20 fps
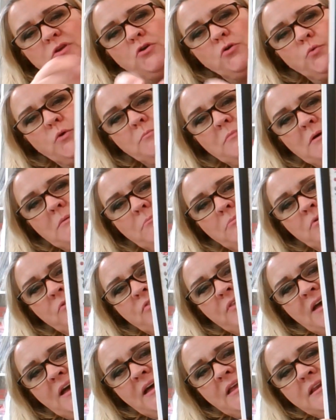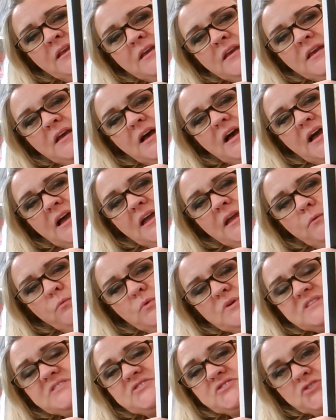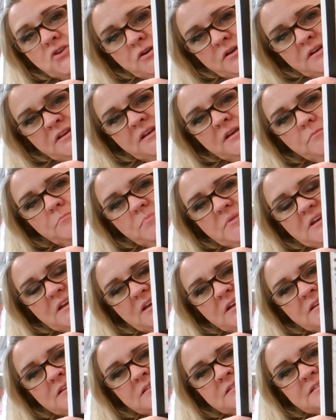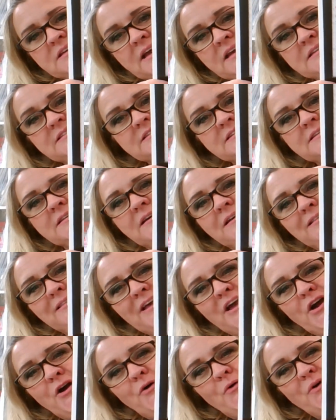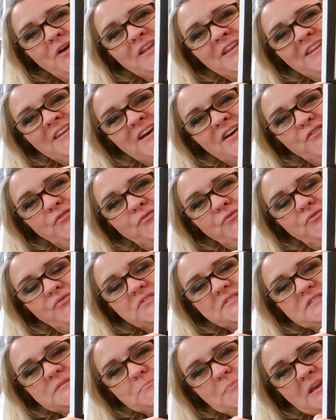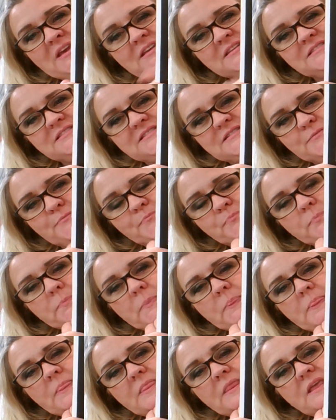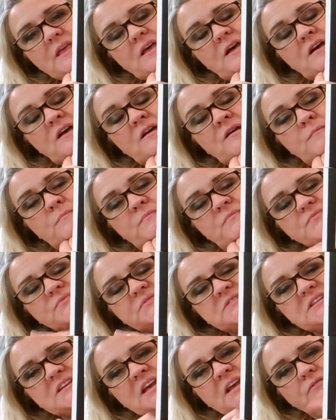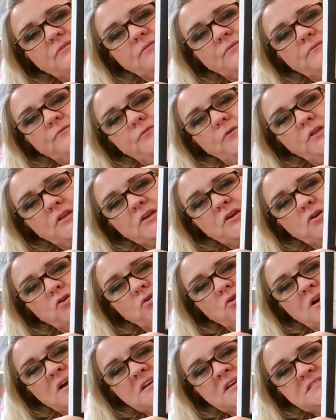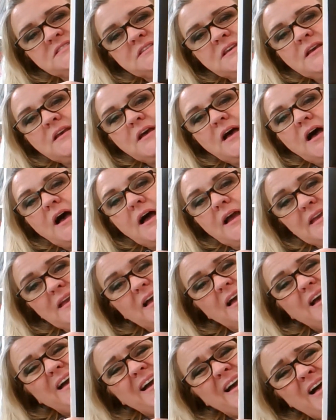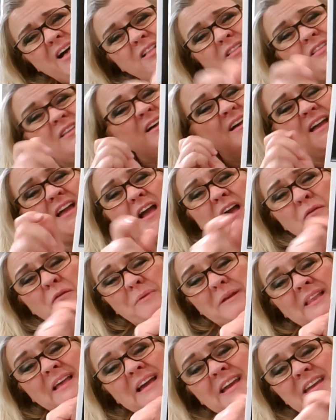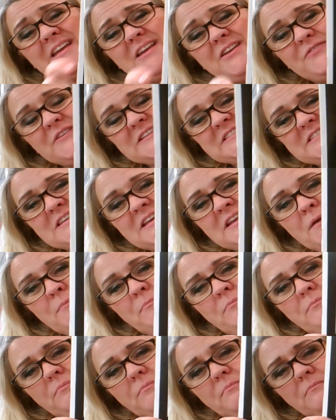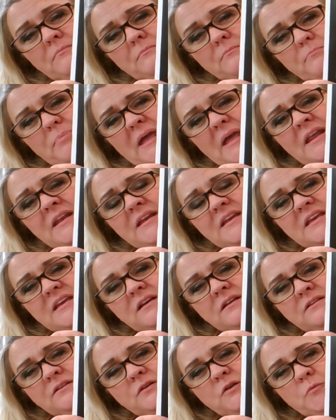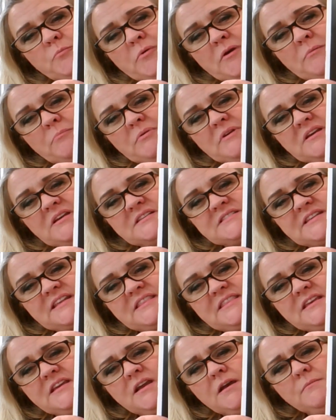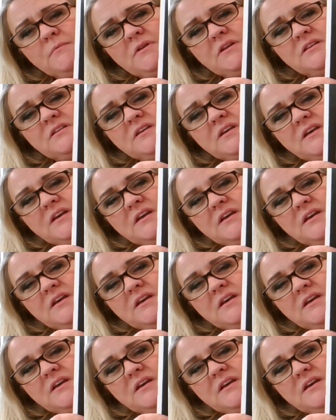you'll remember that I restarted it because I didn't allow enough space to get fully across. I'll be lying if I said I'm panicking a little bit because I think I